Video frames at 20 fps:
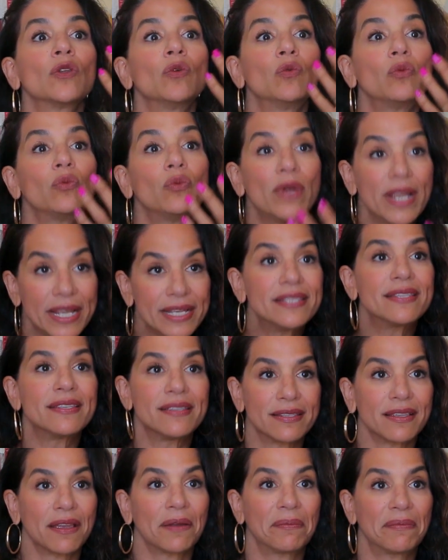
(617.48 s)

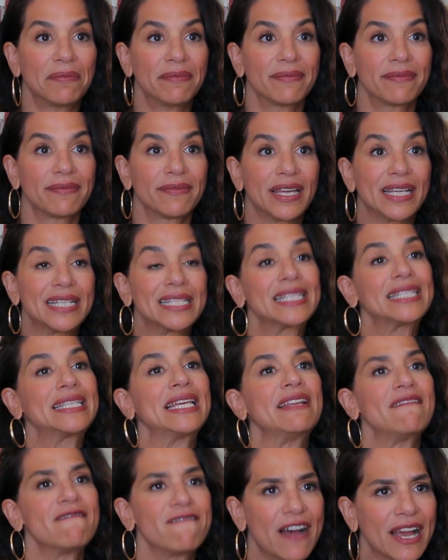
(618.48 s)
racism and
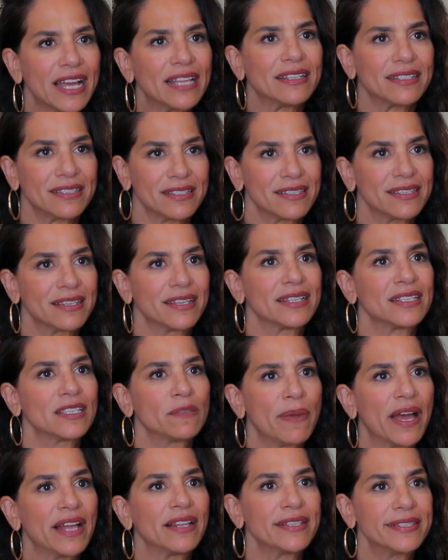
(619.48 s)
state violence
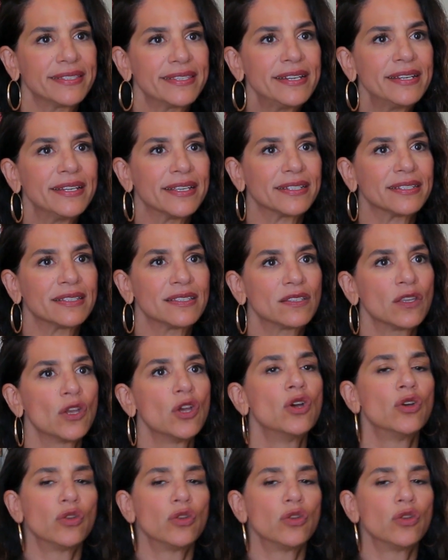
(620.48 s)
against Palestinians,